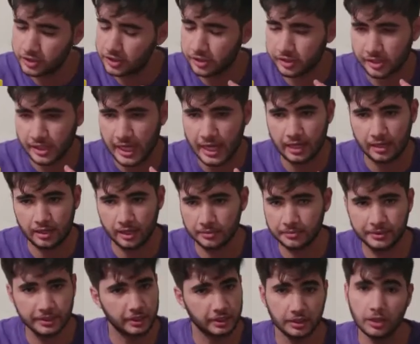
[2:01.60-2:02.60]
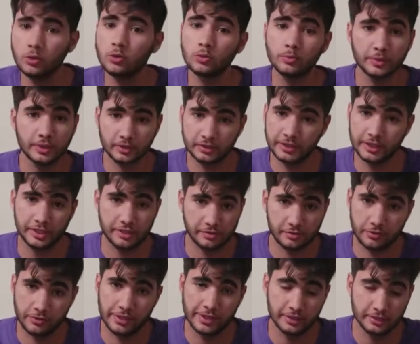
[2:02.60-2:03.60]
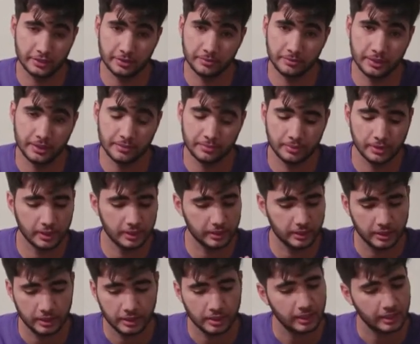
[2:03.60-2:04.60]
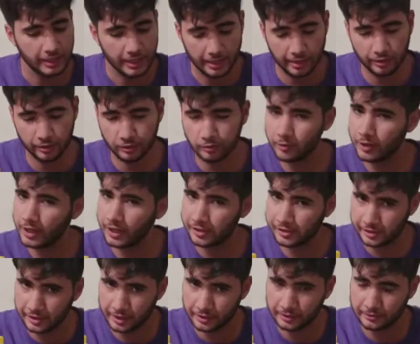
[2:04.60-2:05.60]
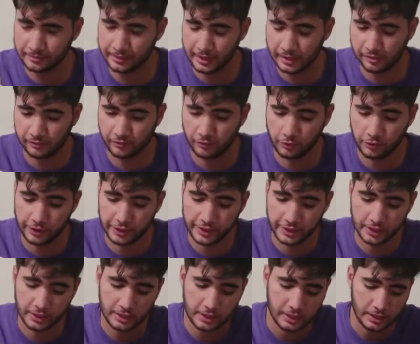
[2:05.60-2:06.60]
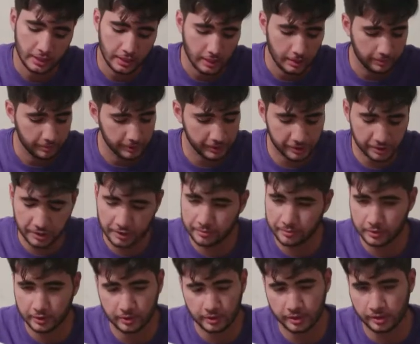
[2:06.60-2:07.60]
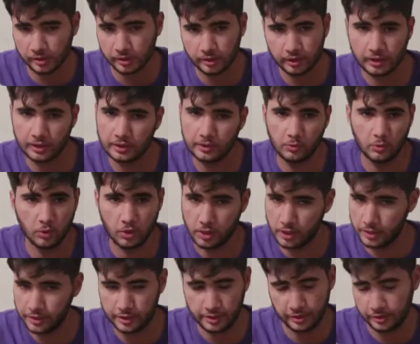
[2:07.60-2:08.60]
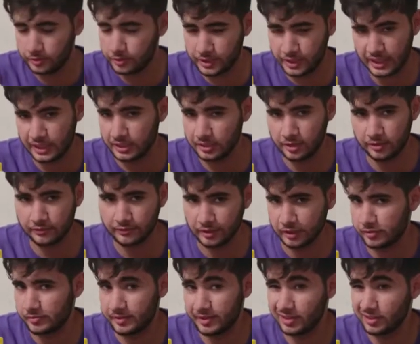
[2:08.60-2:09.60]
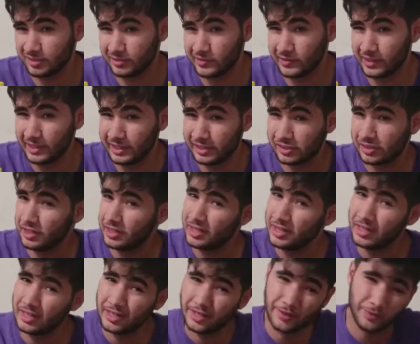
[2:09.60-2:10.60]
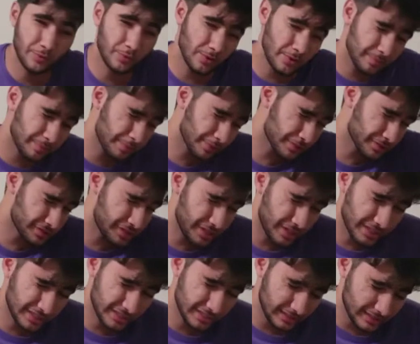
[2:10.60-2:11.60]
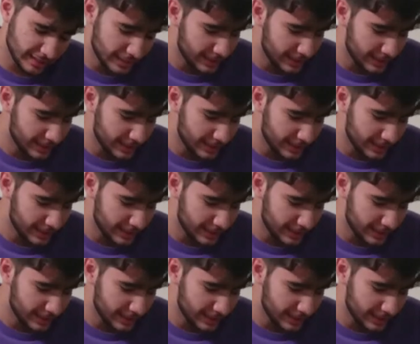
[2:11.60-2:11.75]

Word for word: just, I mean, it, whole milk tastes great to me, but health-wise, not the best for you. But skim milk is literally water, and you can't convince me otherwise. And 1%,